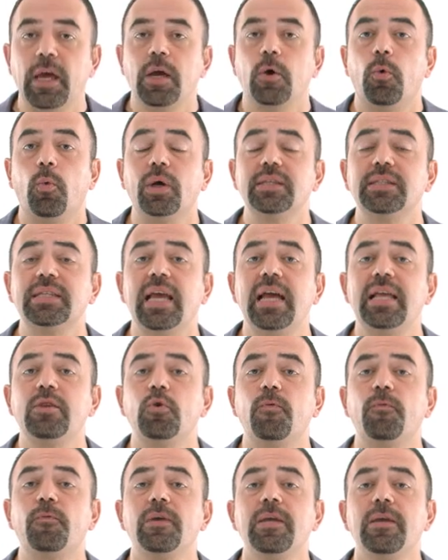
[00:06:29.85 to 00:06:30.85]
What kind
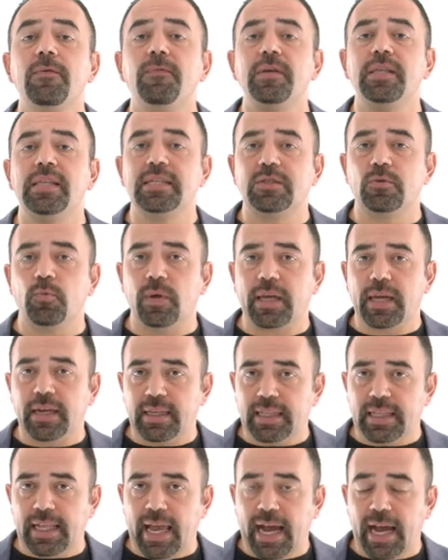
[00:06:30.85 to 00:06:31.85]
of evidence we
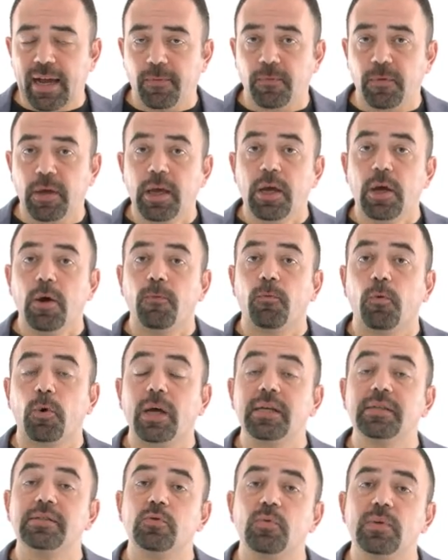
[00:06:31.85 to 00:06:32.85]
currently have
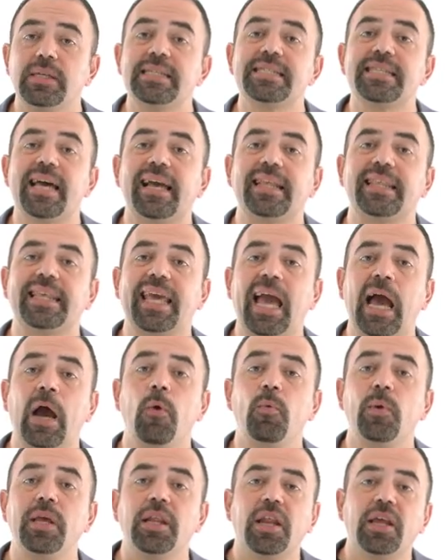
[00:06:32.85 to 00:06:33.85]
for us to decide,
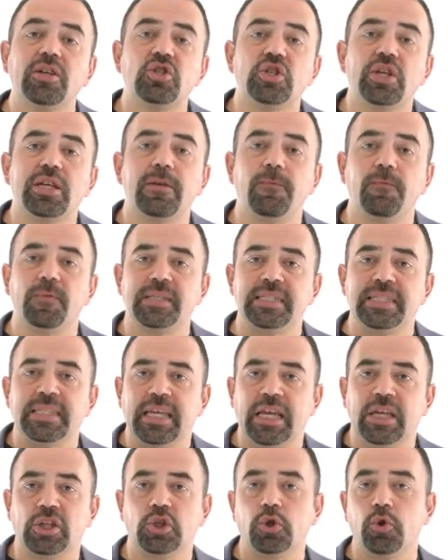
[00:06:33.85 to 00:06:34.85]
can we launch an
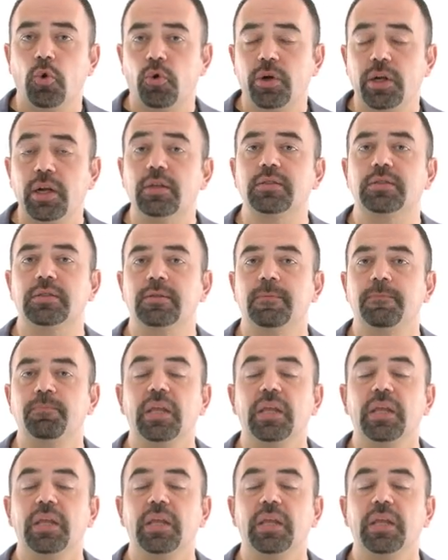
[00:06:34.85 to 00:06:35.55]
investigation or not?